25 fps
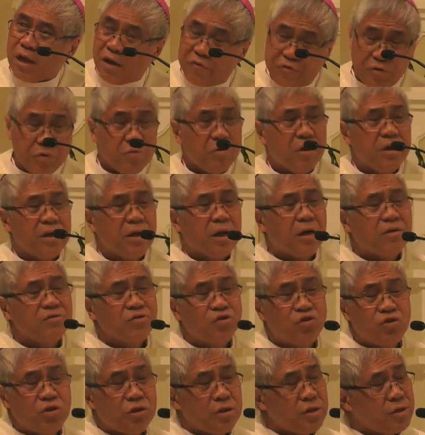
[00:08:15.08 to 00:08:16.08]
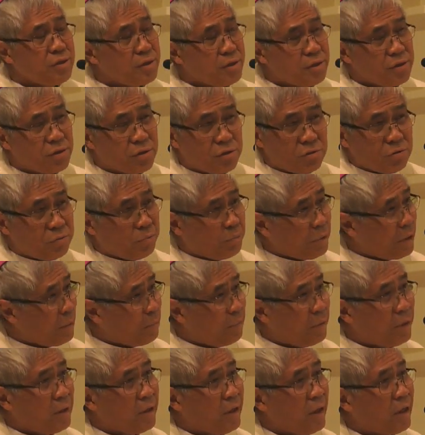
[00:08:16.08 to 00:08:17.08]
have you announced Jesus to
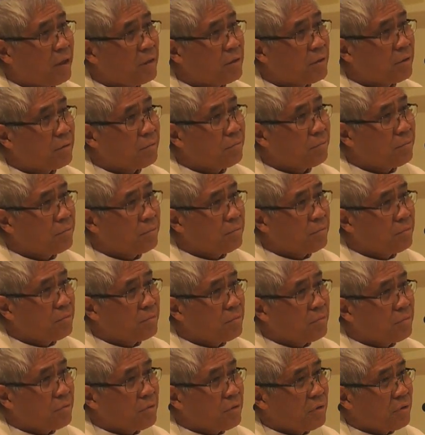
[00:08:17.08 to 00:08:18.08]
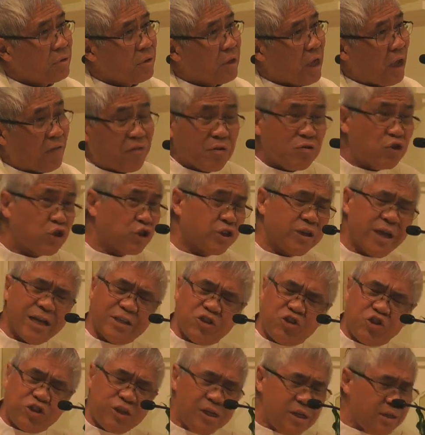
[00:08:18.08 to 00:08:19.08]
people yet? Have you
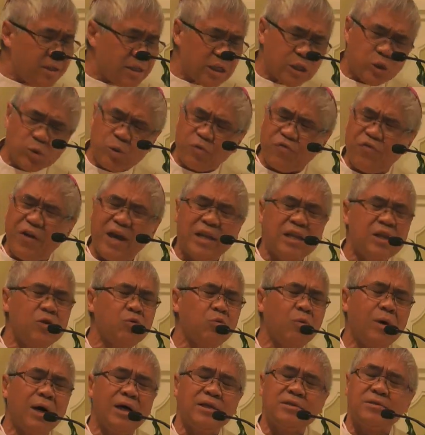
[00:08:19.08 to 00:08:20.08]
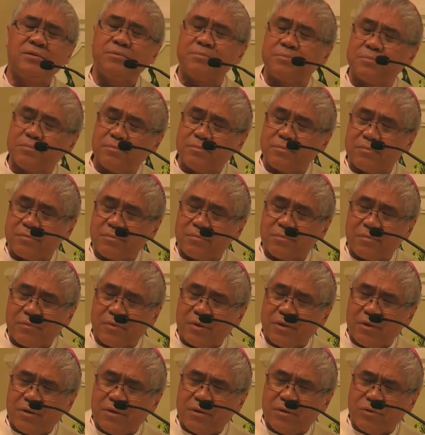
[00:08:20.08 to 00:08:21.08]
shared Jesus with anyone?
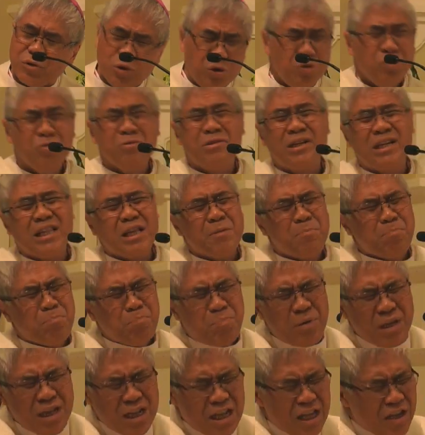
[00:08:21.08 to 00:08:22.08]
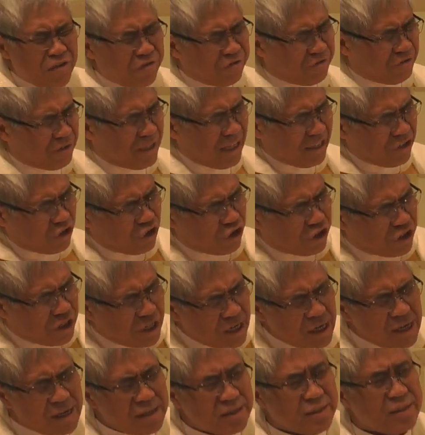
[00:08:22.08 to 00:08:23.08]
Do you really believe that
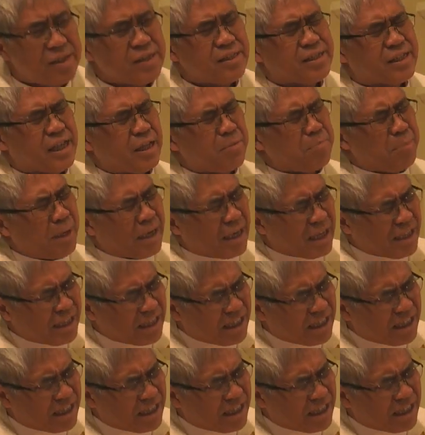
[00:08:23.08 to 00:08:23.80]
Jesus can make